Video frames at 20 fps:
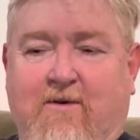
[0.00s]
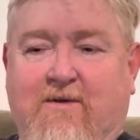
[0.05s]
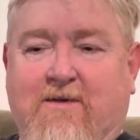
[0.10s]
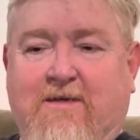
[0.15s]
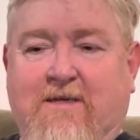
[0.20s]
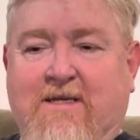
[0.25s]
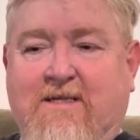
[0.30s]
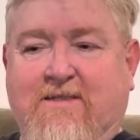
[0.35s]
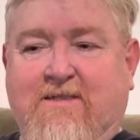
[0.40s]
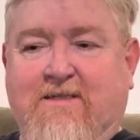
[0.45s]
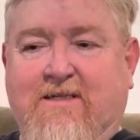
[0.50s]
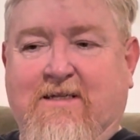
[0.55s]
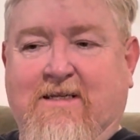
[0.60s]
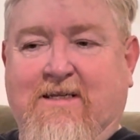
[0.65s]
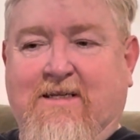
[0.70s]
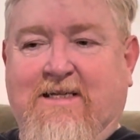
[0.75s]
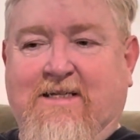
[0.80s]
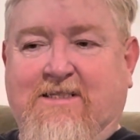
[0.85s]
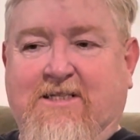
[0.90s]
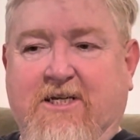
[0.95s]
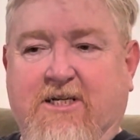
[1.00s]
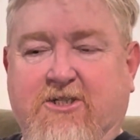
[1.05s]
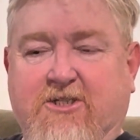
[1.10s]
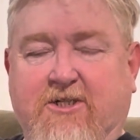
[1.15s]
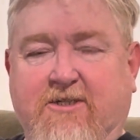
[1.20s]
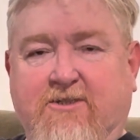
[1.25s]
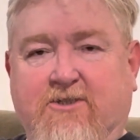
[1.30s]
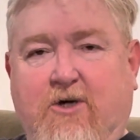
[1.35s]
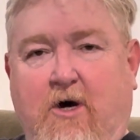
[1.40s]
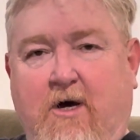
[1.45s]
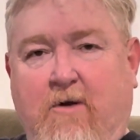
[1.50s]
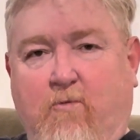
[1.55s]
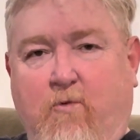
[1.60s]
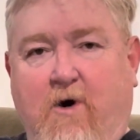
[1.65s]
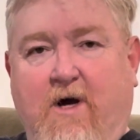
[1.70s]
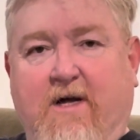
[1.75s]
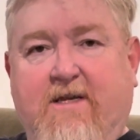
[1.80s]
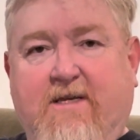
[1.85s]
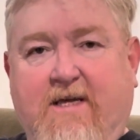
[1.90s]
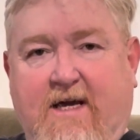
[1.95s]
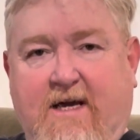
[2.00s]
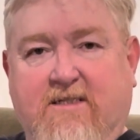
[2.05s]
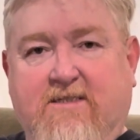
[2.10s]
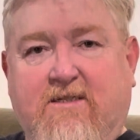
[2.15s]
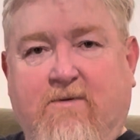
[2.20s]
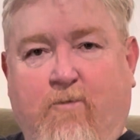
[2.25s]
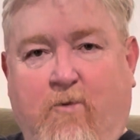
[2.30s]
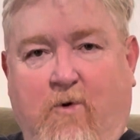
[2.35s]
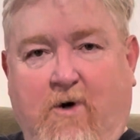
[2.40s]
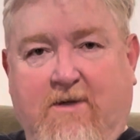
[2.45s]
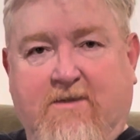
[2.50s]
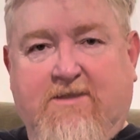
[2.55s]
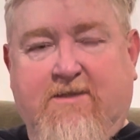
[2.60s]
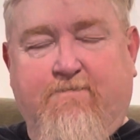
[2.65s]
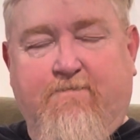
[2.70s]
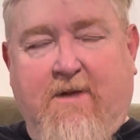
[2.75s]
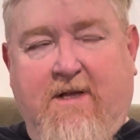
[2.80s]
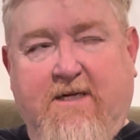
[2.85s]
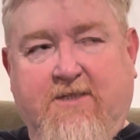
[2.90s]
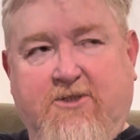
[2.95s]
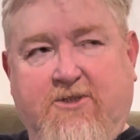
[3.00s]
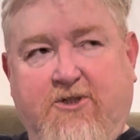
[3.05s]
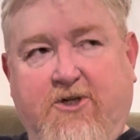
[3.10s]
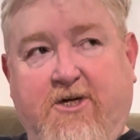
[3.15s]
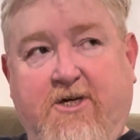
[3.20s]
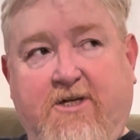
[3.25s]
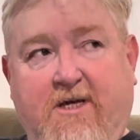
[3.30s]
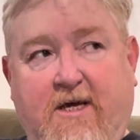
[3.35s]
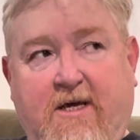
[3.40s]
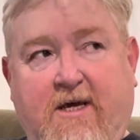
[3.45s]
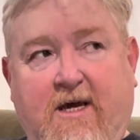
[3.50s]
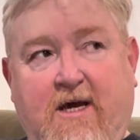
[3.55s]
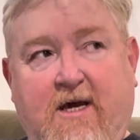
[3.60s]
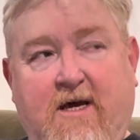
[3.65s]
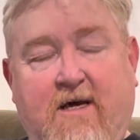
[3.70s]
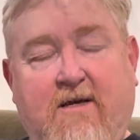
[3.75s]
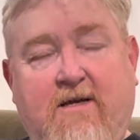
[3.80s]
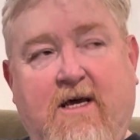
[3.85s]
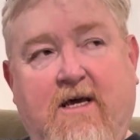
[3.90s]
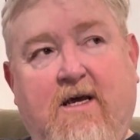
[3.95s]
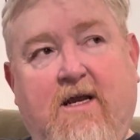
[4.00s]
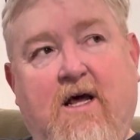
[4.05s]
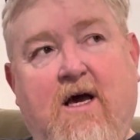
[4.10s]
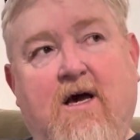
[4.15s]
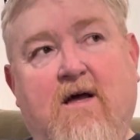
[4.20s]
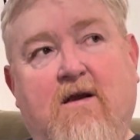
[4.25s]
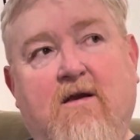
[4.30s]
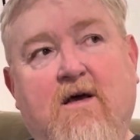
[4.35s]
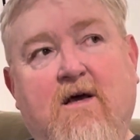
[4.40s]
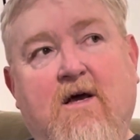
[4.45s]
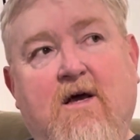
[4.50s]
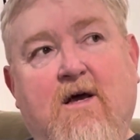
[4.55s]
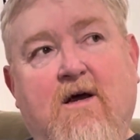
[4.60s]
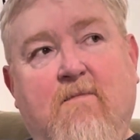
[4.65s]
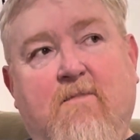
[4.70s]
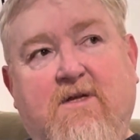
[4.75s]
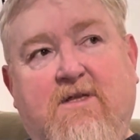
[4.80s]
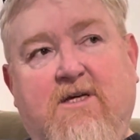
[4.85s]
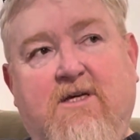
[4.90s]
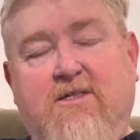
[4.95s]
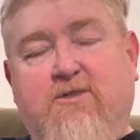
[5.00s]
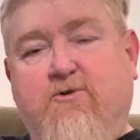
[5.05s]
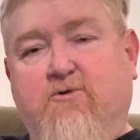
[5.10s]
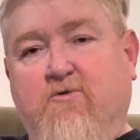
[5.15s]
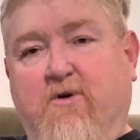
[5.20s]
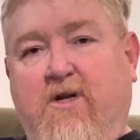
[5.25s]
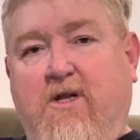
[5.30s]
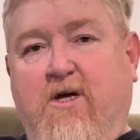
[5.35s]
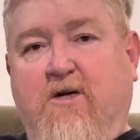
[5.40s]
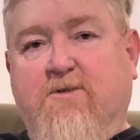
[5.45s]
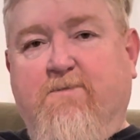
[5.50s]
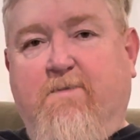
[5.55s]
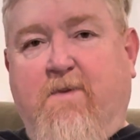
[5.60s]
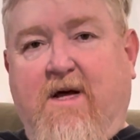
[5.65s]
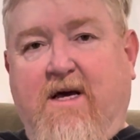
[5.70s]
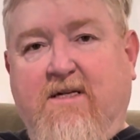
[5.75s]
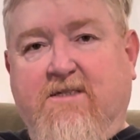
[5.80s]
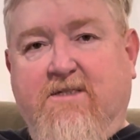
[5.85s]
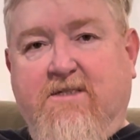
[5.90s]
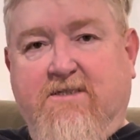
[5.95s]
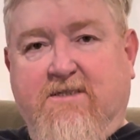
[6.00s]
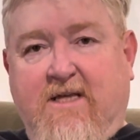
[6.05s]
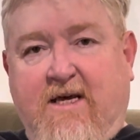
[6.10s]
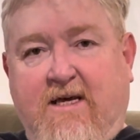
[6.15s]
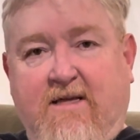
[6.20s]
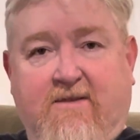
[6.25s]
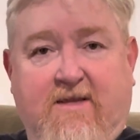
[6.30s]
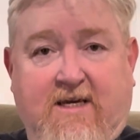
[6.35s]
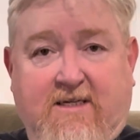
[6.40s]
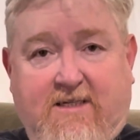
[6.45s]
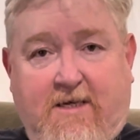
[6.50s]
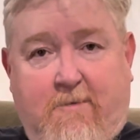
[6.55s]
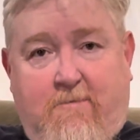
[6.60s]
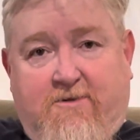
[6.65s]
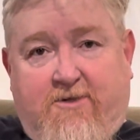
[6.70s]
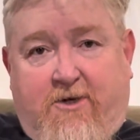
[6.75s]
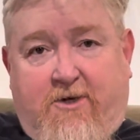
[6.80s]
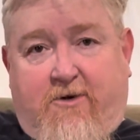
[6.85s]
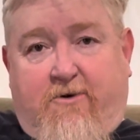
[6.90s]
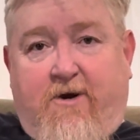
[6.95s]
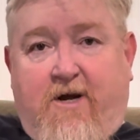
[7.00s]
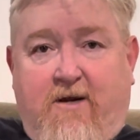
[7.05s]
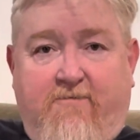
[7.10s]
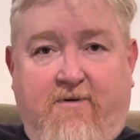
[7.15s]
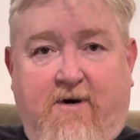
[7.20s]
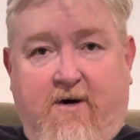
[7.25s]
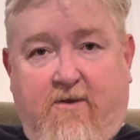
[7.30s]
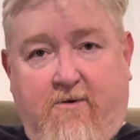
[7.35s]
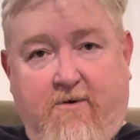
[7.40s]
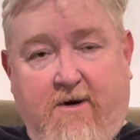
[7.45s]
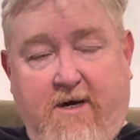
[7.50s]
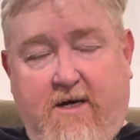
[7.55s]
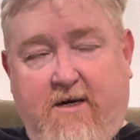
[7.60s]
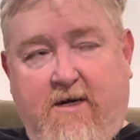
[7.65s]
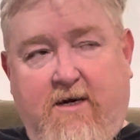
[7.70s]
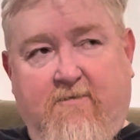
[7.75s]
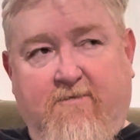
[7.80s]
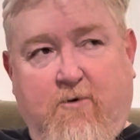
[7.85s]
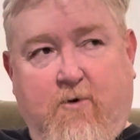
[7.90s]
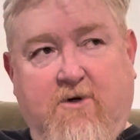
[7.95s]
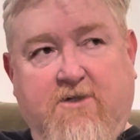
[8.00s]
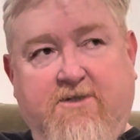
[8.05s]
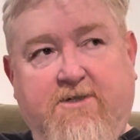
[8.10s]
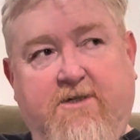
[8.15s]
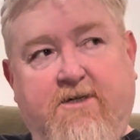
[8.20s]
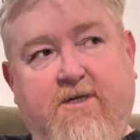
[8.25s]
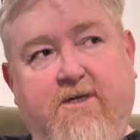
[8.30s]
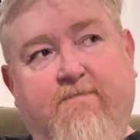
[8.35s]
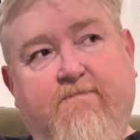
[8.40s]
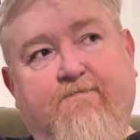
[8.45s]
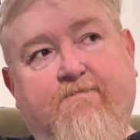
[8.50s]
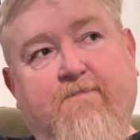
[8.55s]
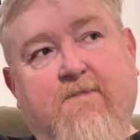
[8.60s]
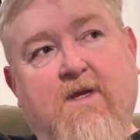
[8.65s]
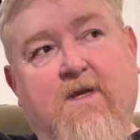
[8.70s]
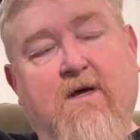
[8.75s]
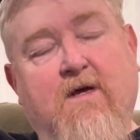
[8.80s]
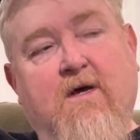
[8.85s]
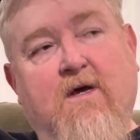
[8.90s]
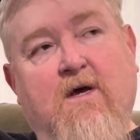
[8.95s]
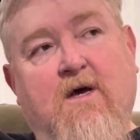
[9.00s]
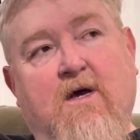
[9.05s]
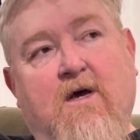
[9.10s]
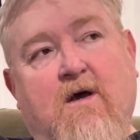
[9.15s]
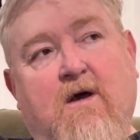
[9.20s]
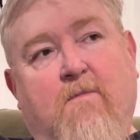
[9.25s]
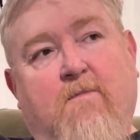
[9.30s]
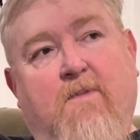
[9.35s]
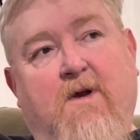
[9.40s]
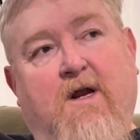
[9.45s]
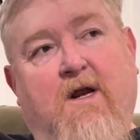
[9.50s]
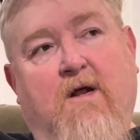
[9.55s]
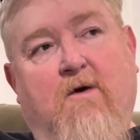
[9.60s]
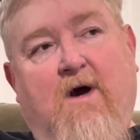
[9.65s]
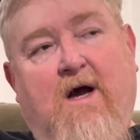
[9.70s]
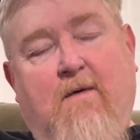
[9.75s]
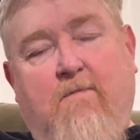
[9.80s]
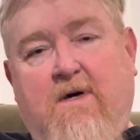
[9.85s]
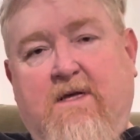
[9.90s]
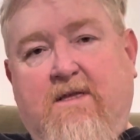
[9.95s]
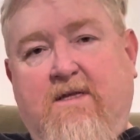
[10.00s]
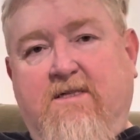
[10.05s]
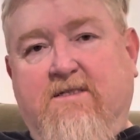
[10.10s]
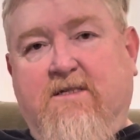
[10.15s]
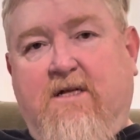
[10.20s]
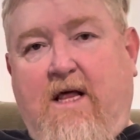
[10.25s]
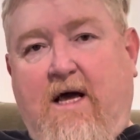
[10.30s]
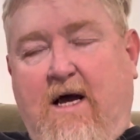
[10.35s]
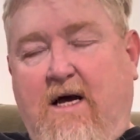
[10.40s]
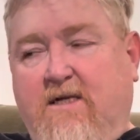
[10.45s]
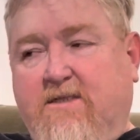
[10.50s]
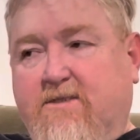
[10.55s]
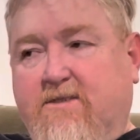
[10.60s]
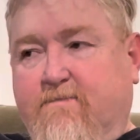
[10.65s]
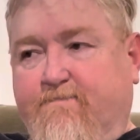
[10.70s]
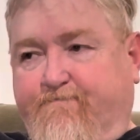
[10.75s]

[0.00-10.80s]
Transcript: decisions on what test and what places you could take it at. But this was one of those places that they said was going to grandfather in, and of course it didn't. But anyway, I'm in this class,